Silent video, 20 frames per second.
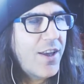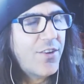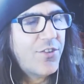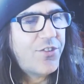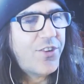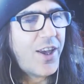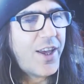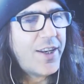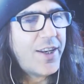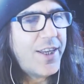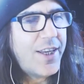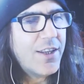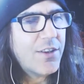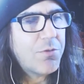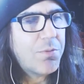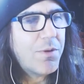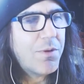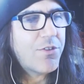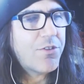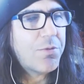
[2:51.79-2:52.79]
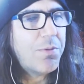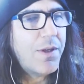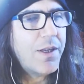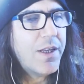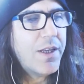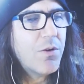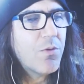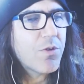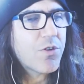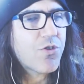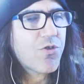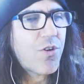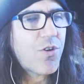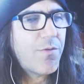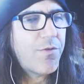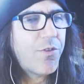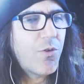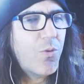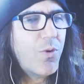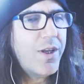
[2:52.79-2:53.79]
said he has been speaking with
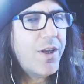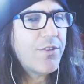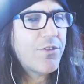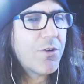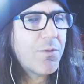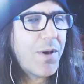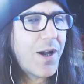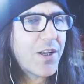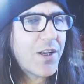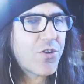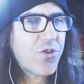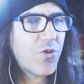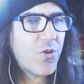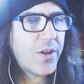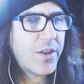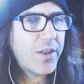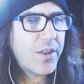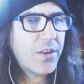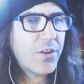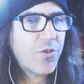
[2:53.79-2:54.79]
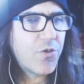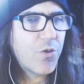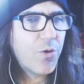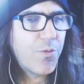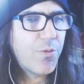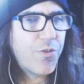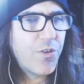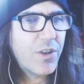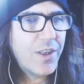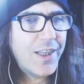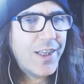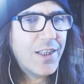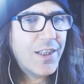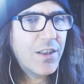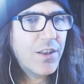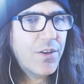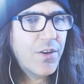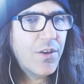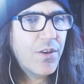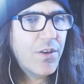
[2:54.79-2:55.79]
Trump for weeks about joining the group for
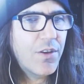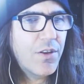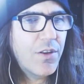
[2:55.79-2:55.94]
legal uh,